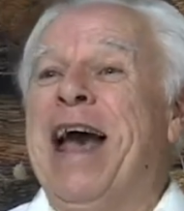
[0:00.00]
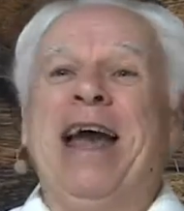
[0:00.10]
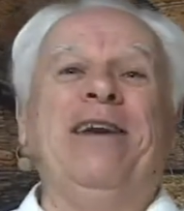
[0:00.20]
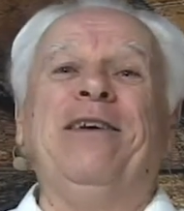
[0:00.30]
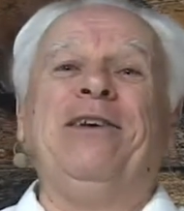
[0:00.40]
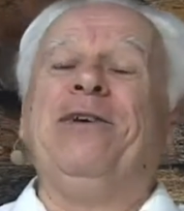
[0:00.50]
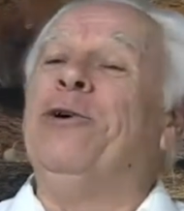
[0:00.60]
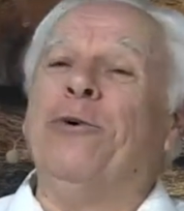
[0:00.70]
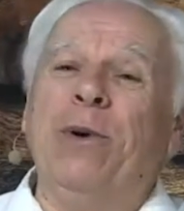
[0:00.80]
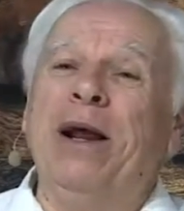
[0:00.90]
And
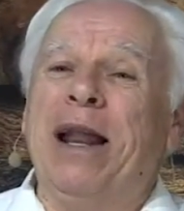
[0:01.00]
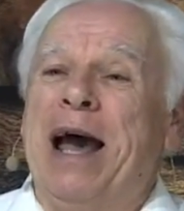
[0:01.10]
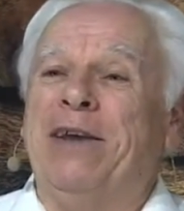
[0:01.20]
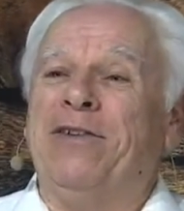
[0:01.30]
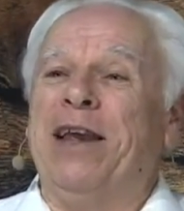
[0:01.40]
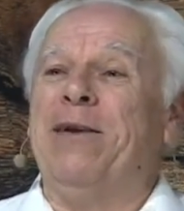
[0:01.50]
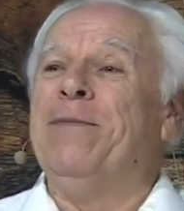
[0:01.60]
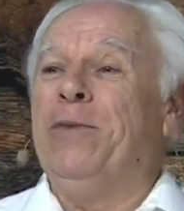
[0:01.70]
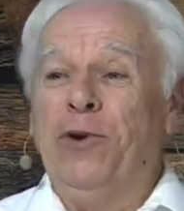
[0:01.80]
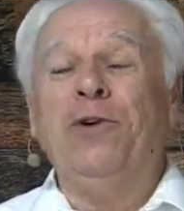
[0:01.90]
you're realizing
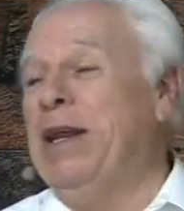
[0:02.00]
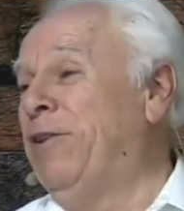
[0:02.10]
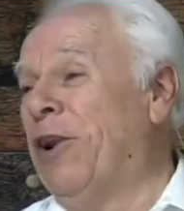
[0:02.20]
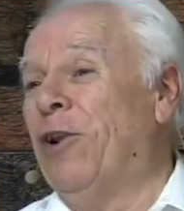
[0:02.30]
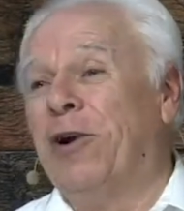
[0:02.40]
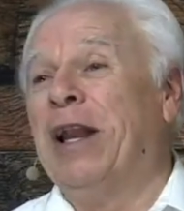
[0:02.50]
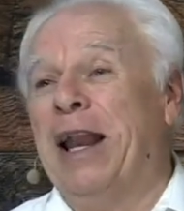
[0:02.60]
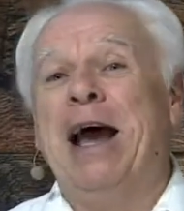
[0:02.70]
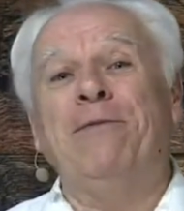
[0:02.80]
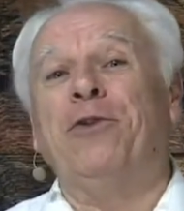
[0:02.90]
you need to look at
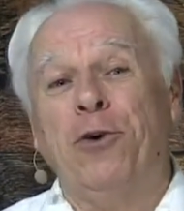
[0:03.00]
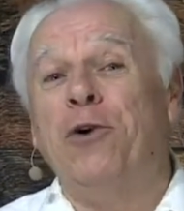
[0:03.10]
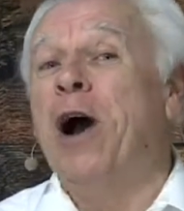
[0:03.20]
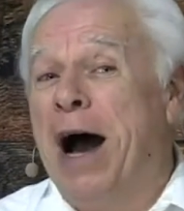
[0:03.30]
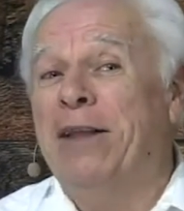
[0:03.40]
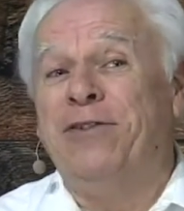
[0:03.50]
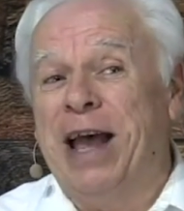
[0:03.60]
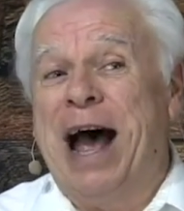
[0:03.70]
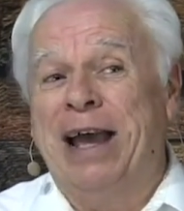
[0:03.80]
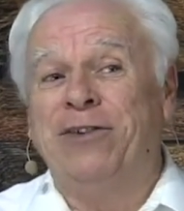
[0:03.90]
life through God's
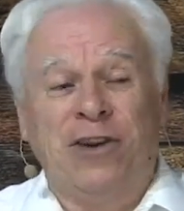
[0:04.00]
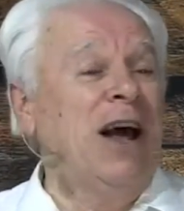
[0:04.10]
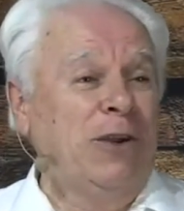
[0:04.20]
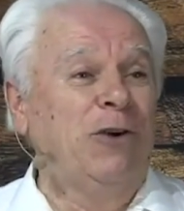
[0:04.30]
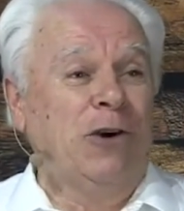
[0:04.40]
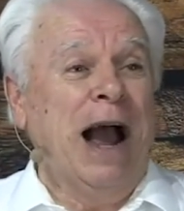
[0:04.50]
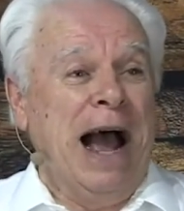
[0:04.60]
eyes, not your